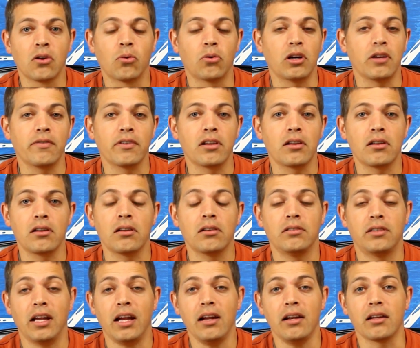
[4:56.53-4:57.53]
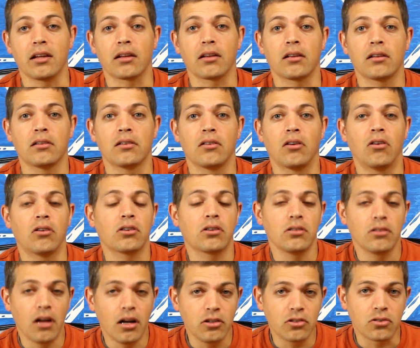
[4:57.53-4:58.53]
or even in dating,
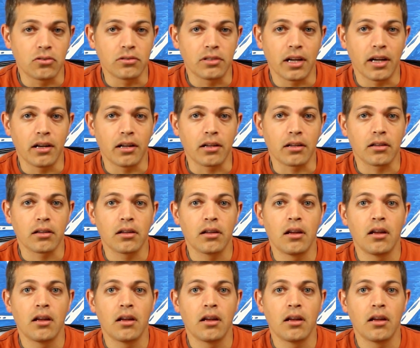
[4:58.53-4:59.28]
archaeological dating.